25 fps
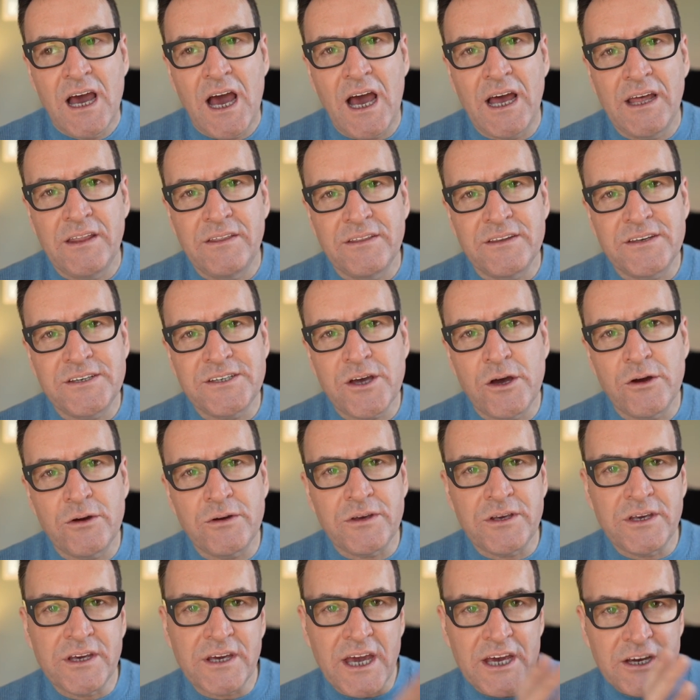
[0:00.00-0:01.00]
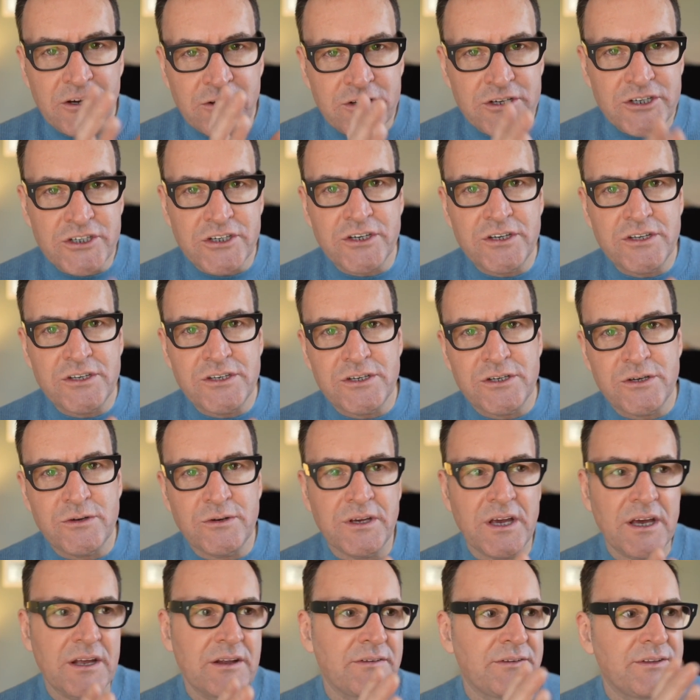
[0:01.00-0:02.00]
And so you get Christians
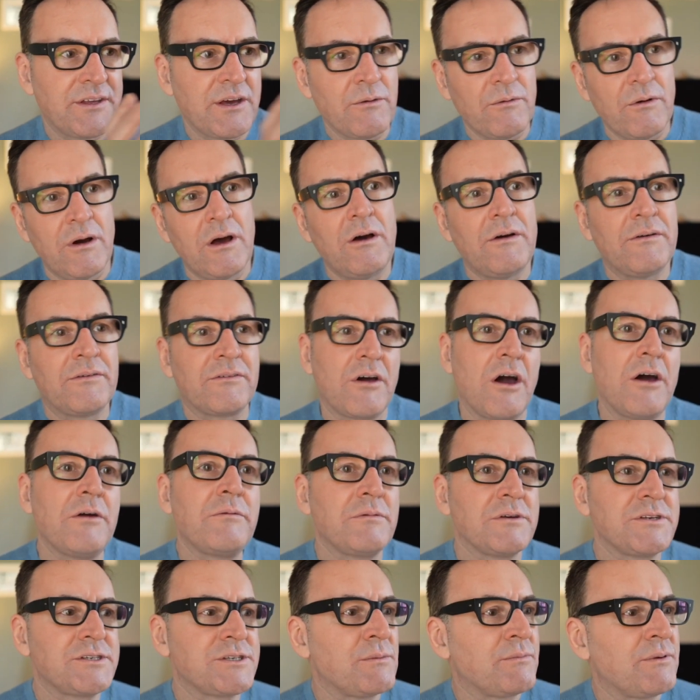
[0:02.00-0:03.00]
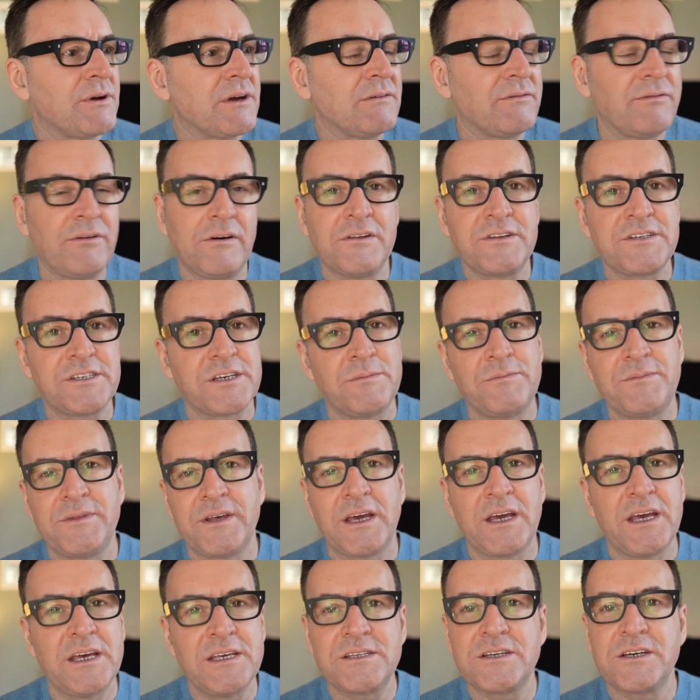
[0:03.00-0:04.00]
who kind of think, well, if God wants to bring forth
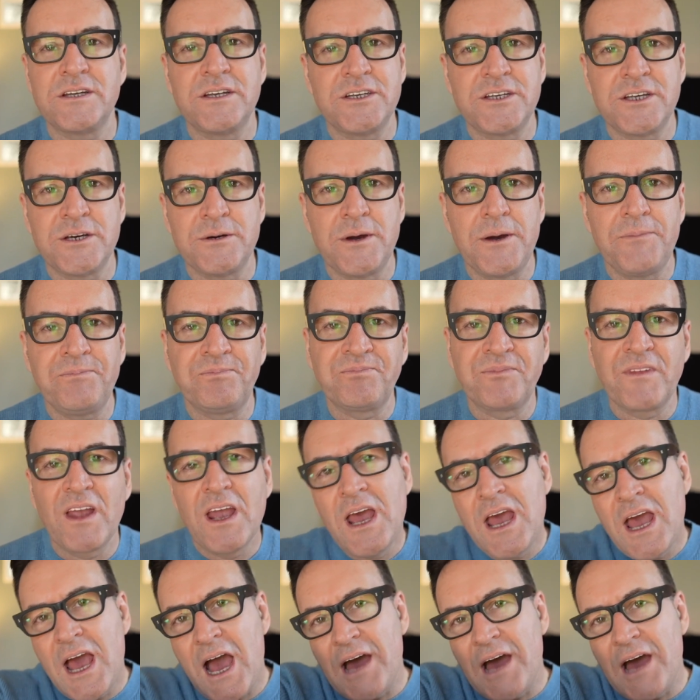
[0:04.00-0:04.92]
something, he's going to do it.